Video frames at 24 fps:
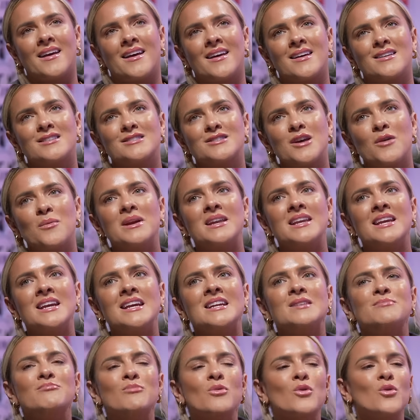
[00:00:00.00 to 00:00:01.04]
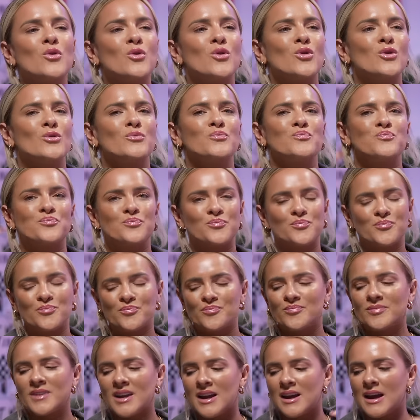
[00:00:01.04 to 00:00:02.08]
So we need more.
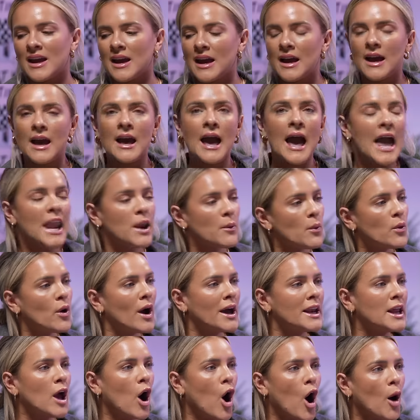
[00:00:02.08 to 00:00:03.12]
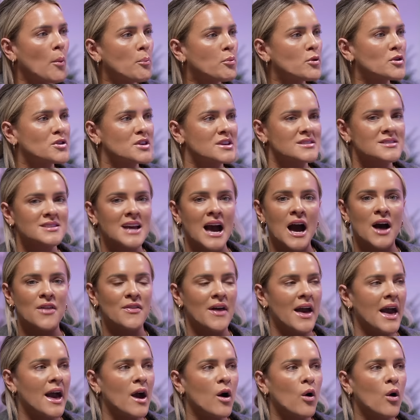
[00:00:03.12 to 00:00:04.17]
Anyone got any hot brothers out there?